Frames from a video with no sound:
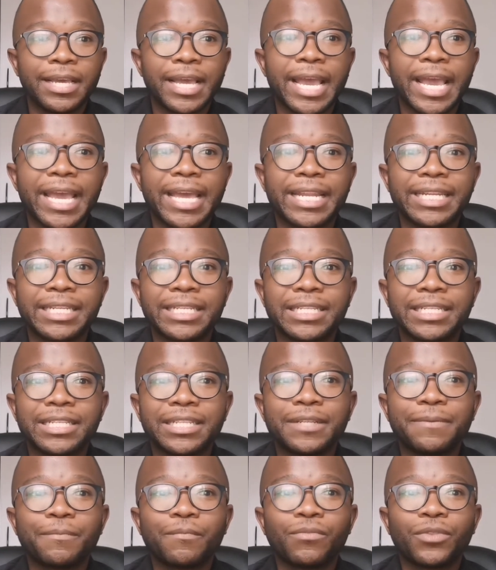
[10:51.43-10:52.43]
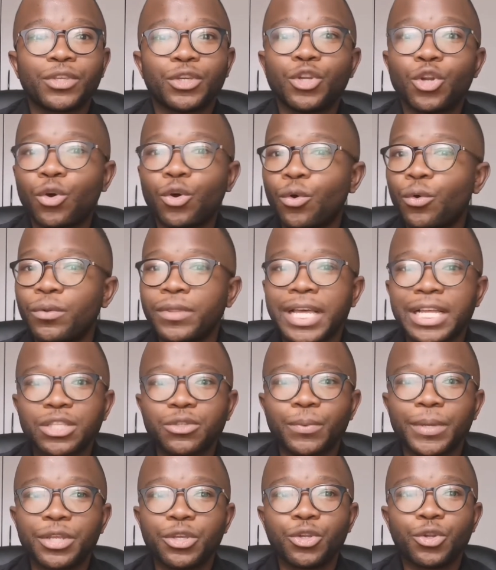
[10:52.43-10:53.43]
And you know,
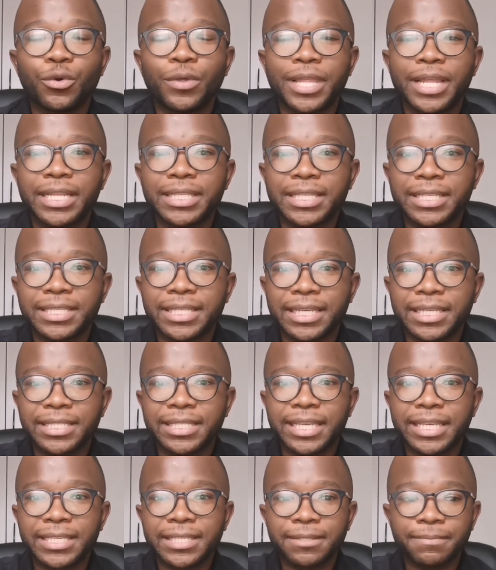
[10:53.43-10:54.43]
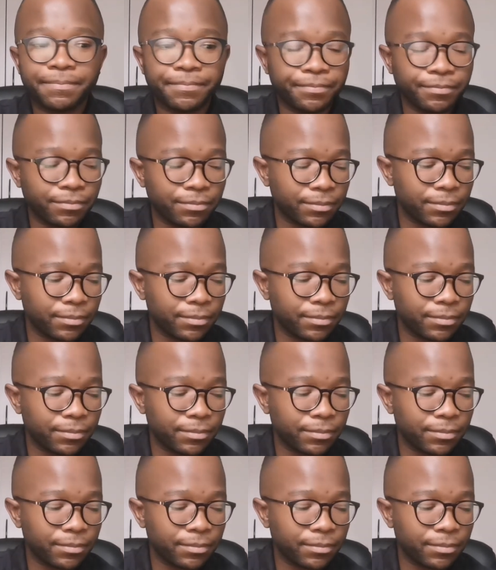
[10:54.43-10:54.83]
that's when you know that it's a success.